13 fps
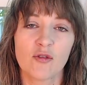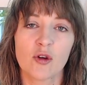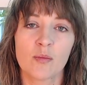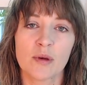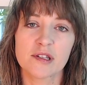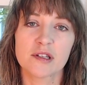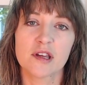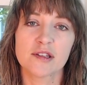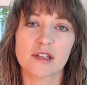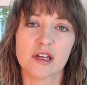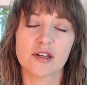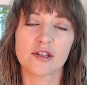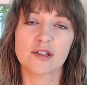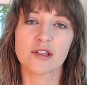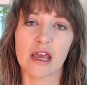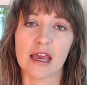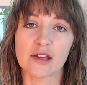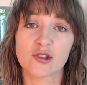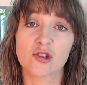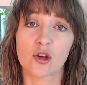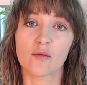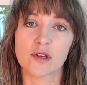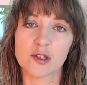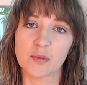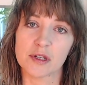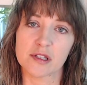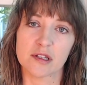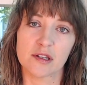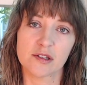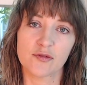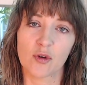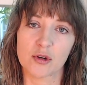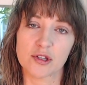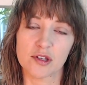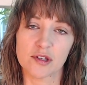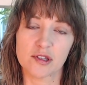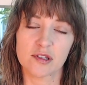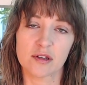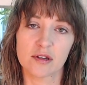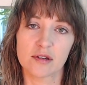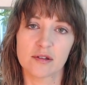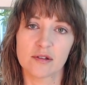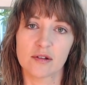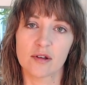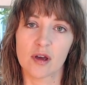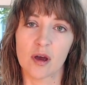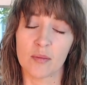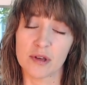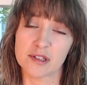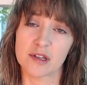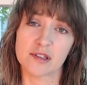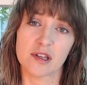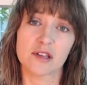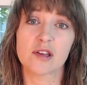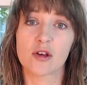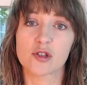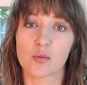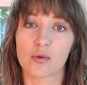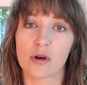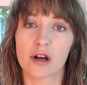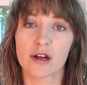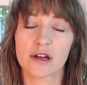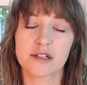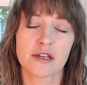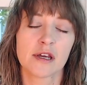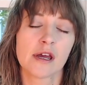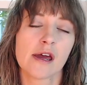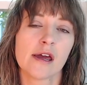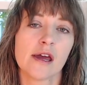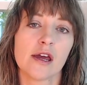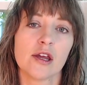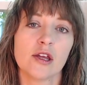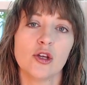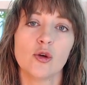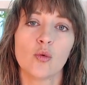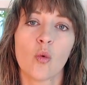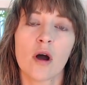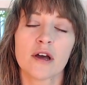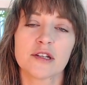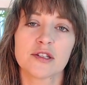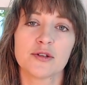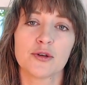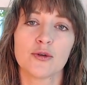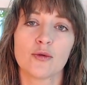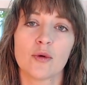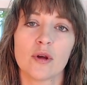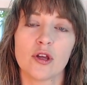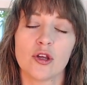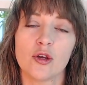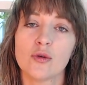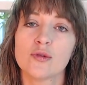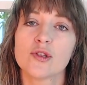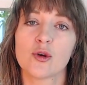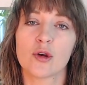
your business is a service business versus a business that sells a product, you want to use your